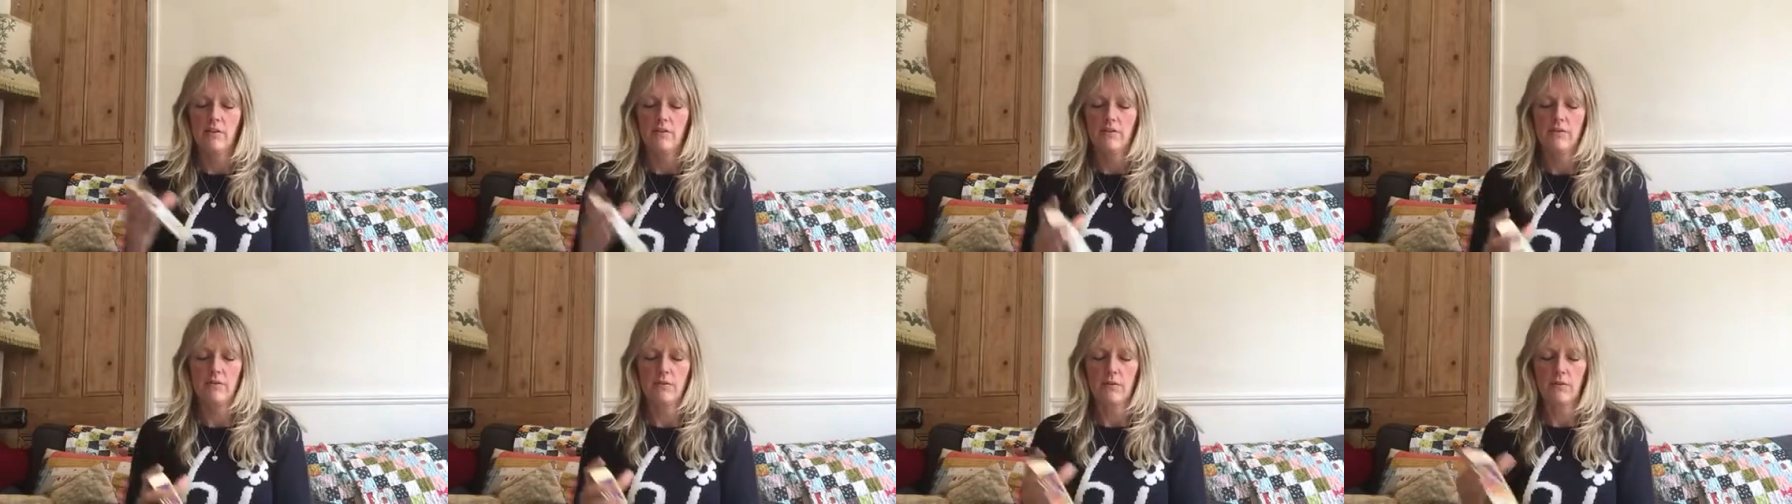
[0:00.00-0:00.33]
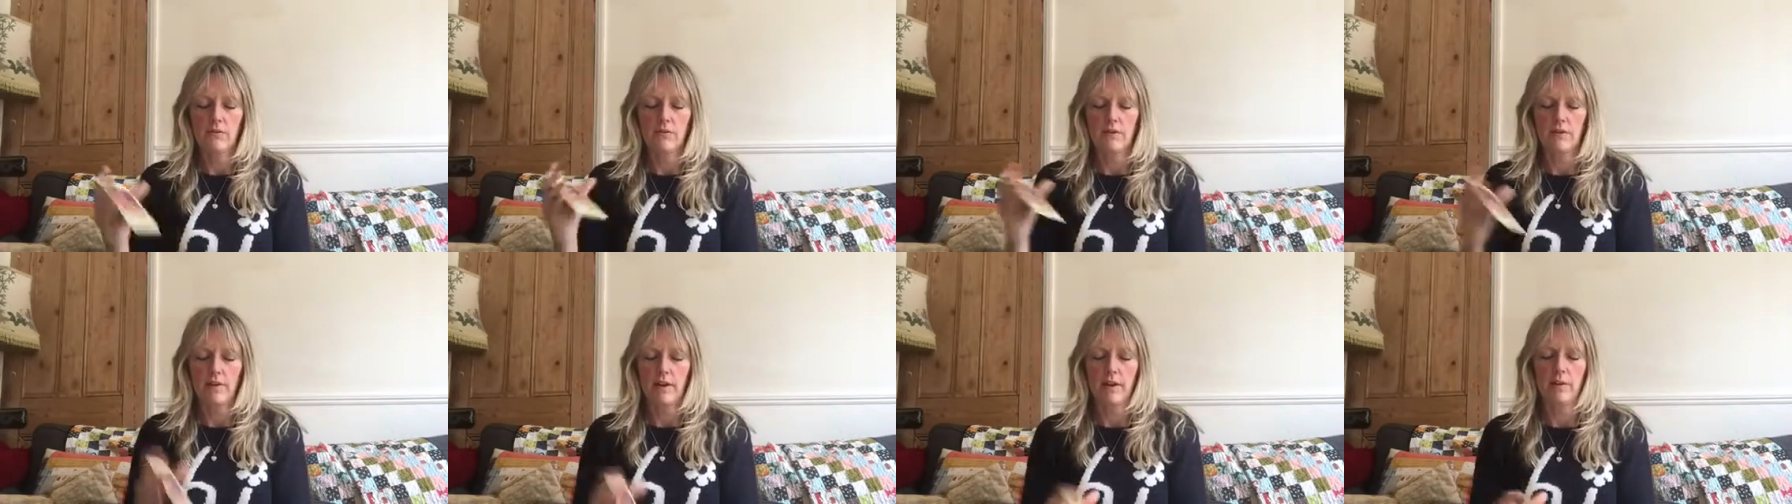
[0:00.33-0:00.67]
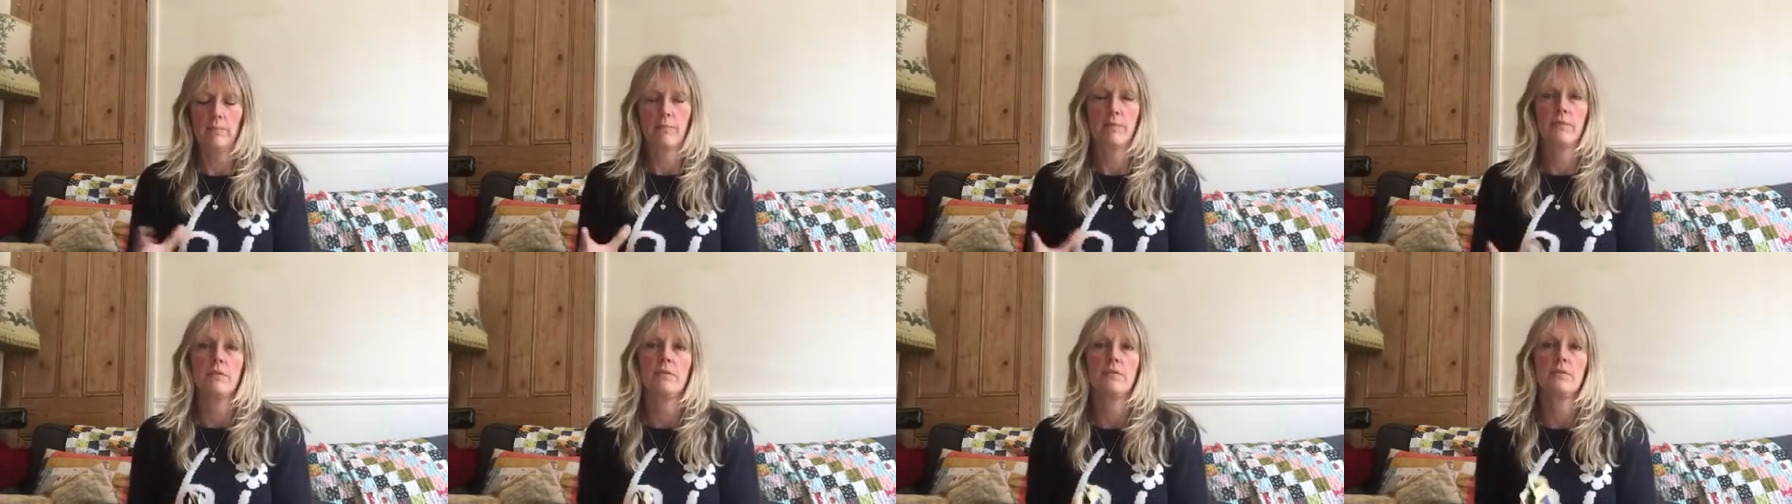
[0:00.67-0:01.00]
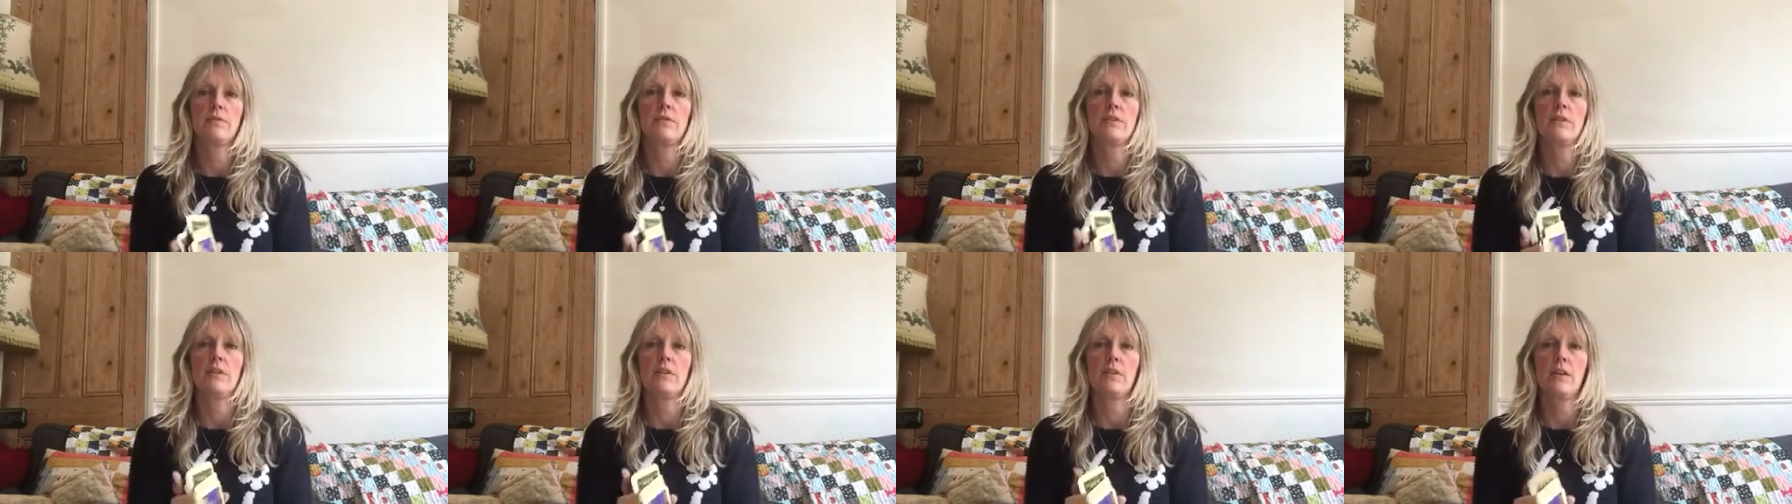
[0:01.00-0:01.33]
fourth of April
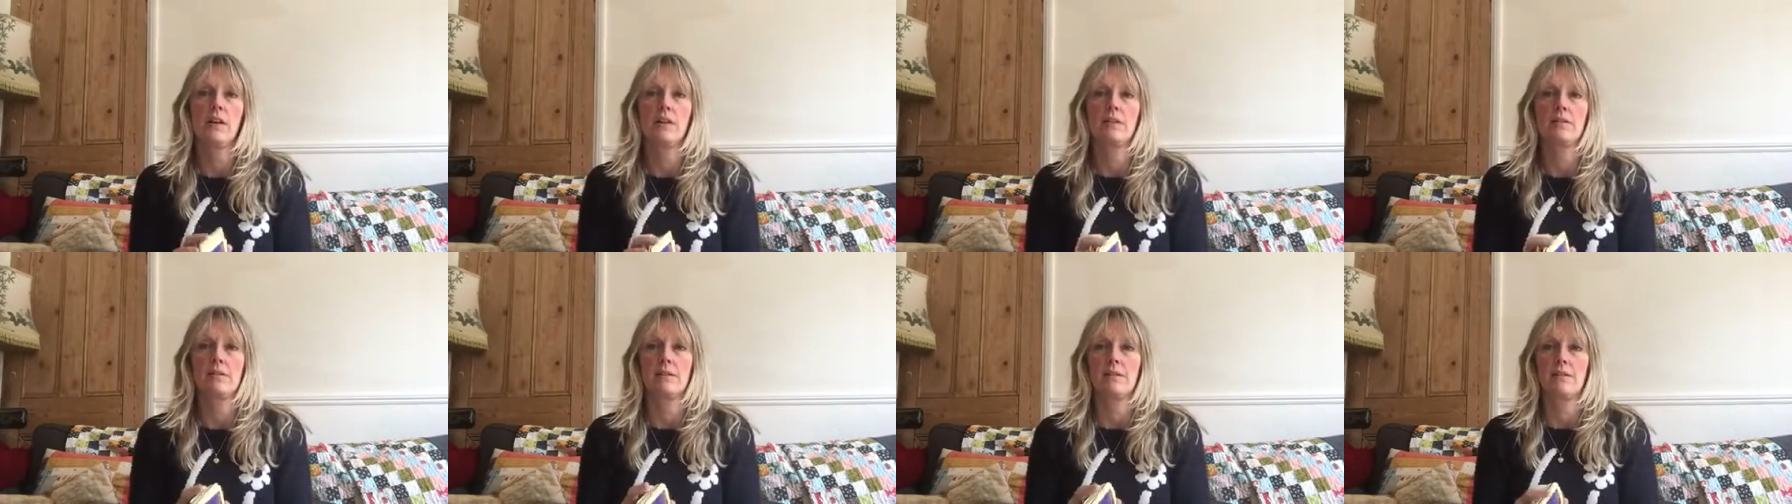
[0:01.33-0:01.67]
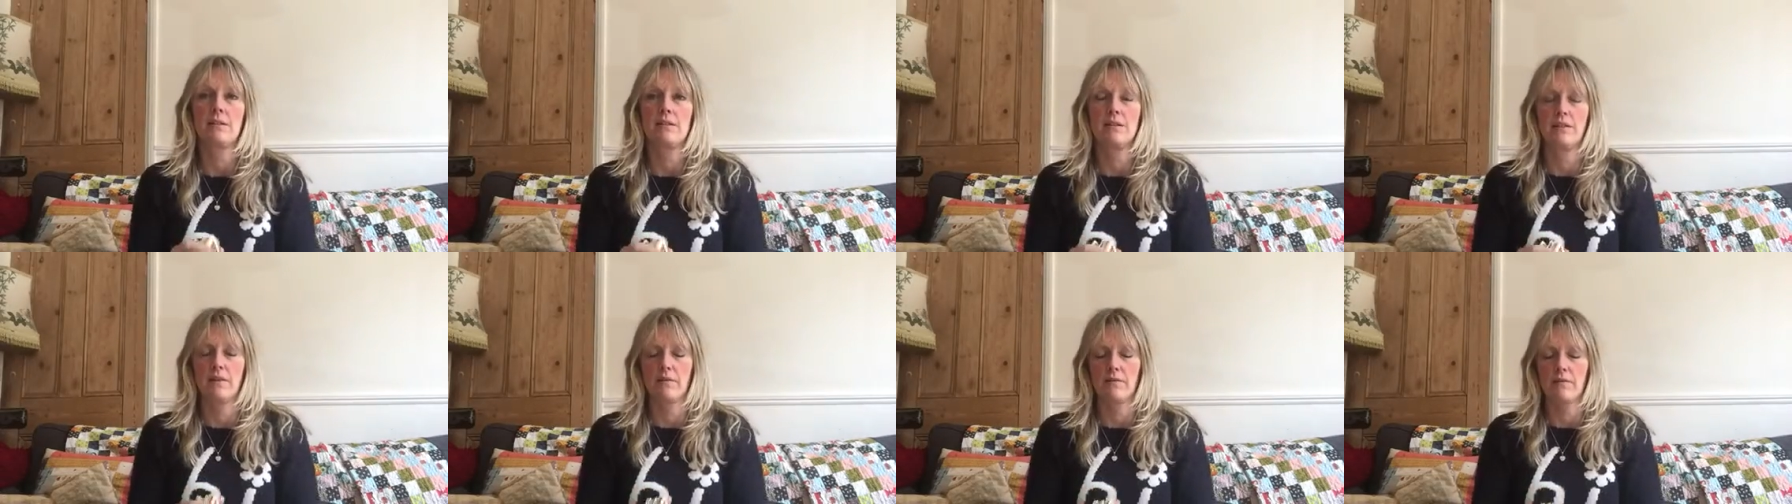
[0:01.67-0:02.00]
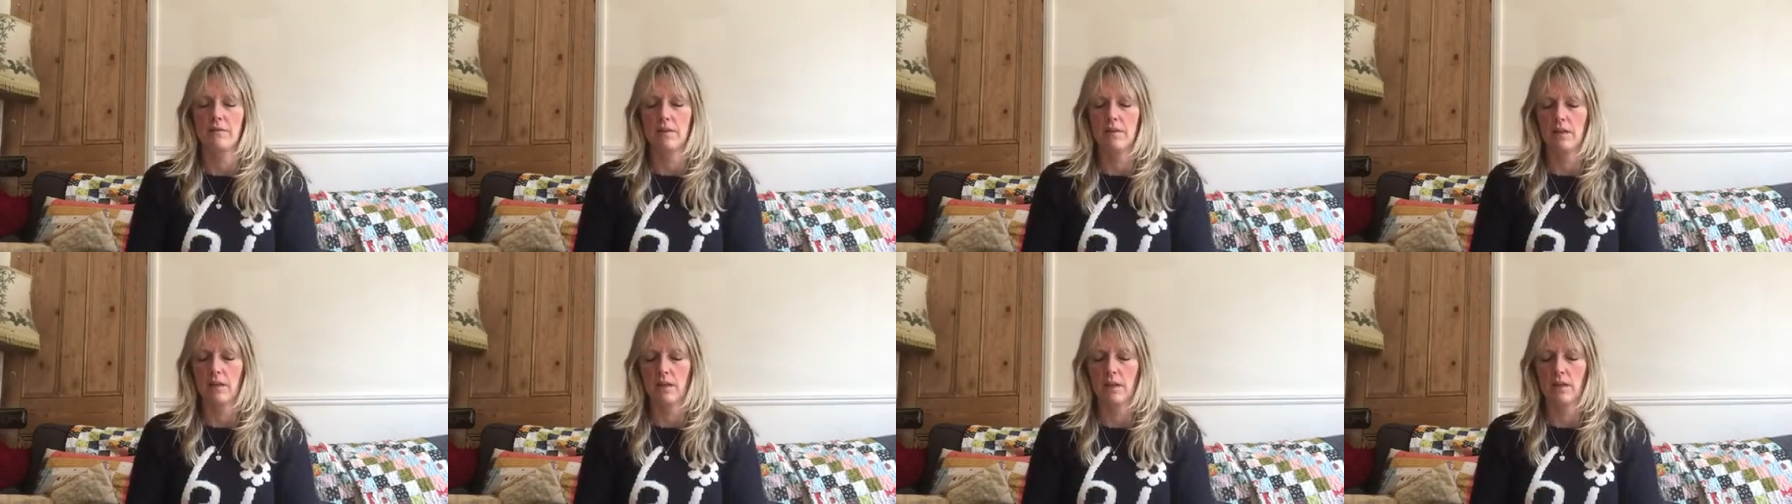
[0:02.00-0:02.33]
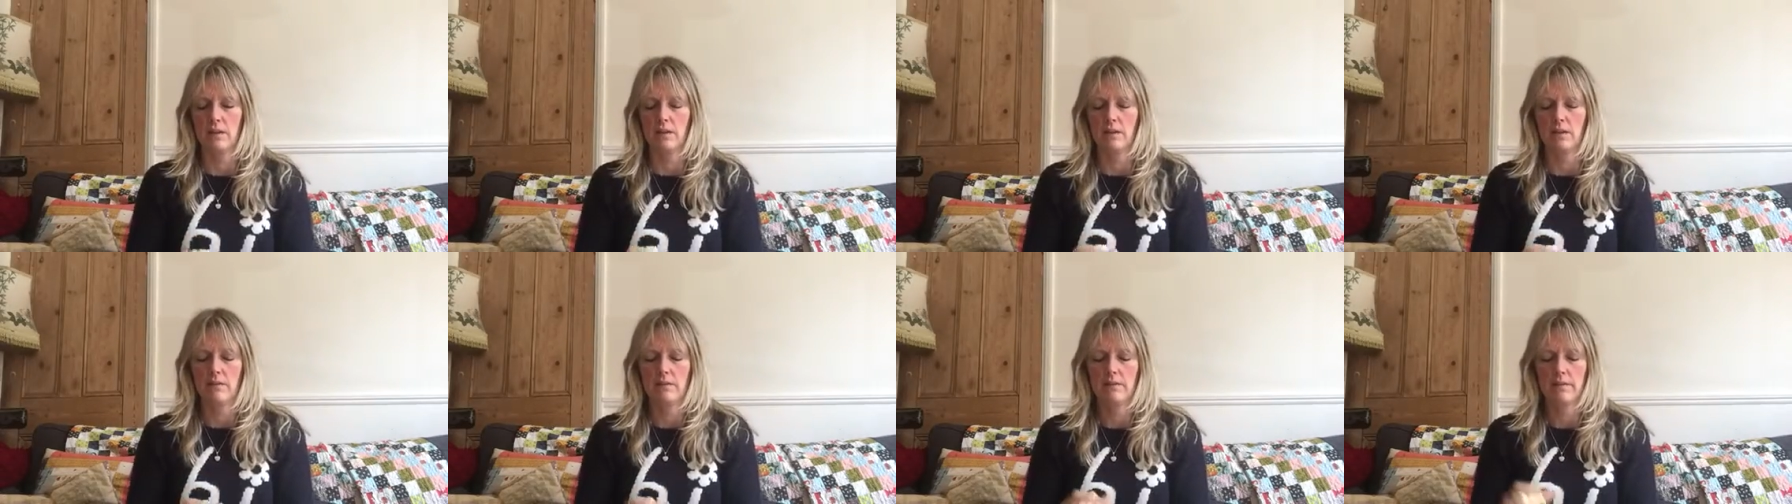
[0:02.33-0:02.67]
two thousand
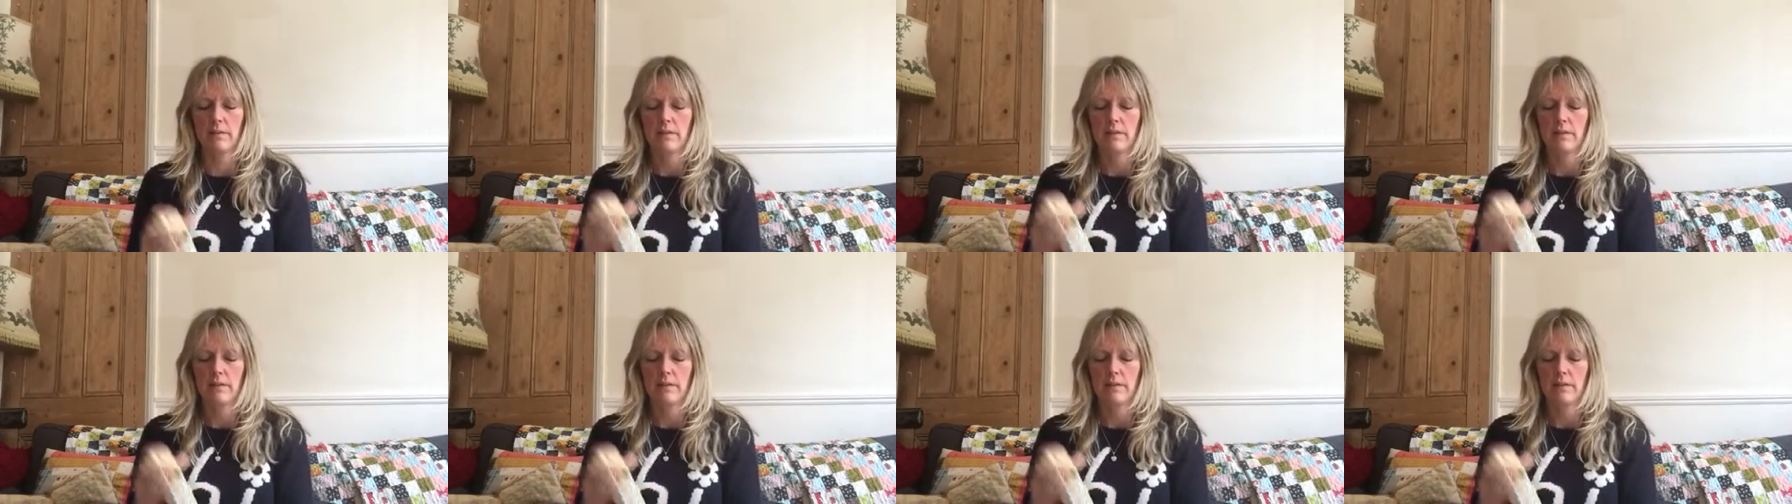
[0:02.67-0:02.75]
seventeen.